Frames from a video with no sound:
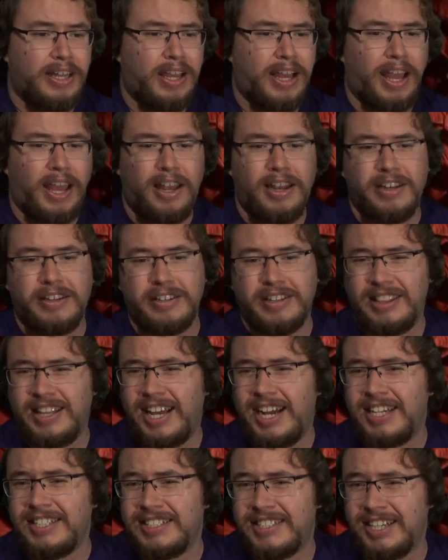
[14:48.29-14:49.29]
and
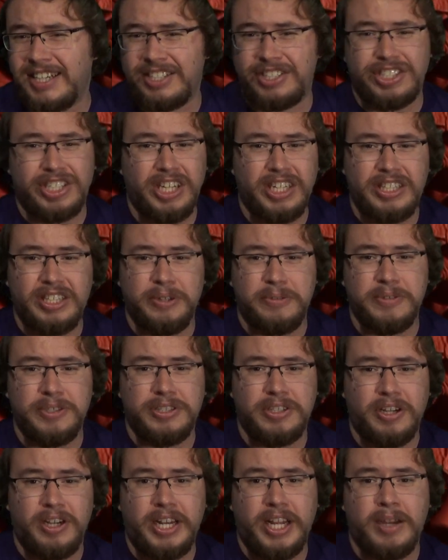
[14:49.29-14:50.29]
last I checked, it
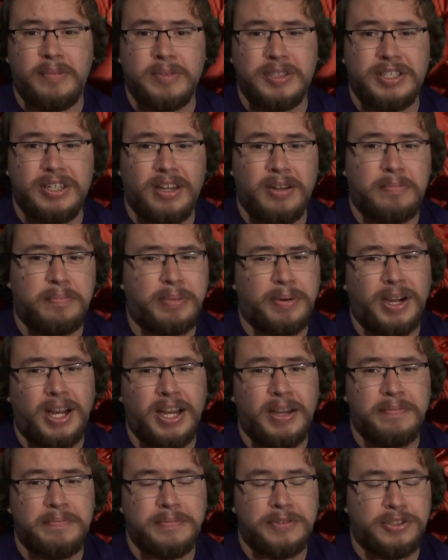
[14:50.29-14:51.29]
was on Amazon
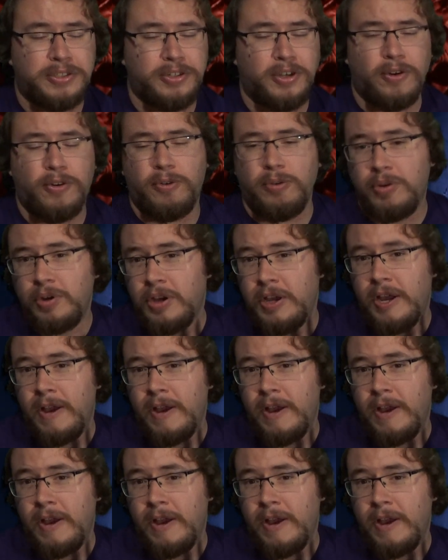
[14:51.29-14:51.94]
Prime, so